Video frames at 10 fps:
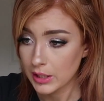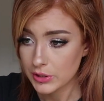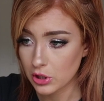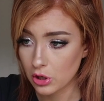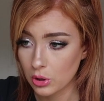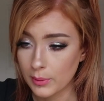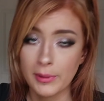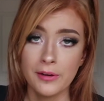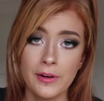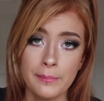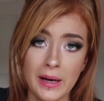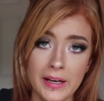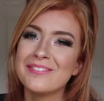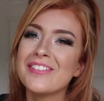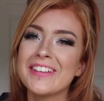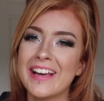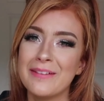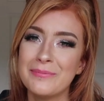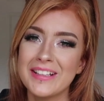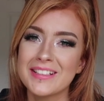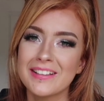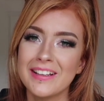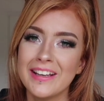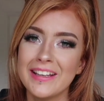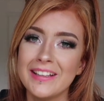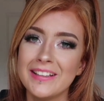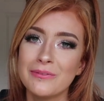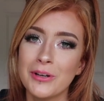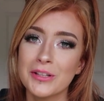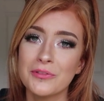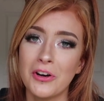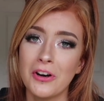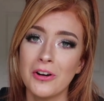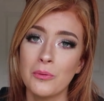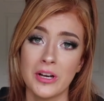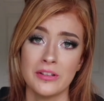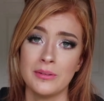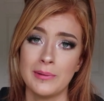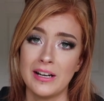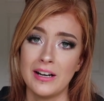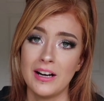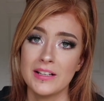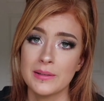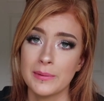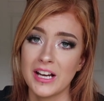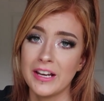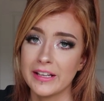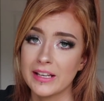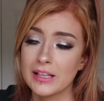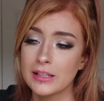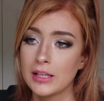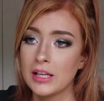So my boyfriend might, but yeah, basically he works for Wigan Yamaha as a mechanic.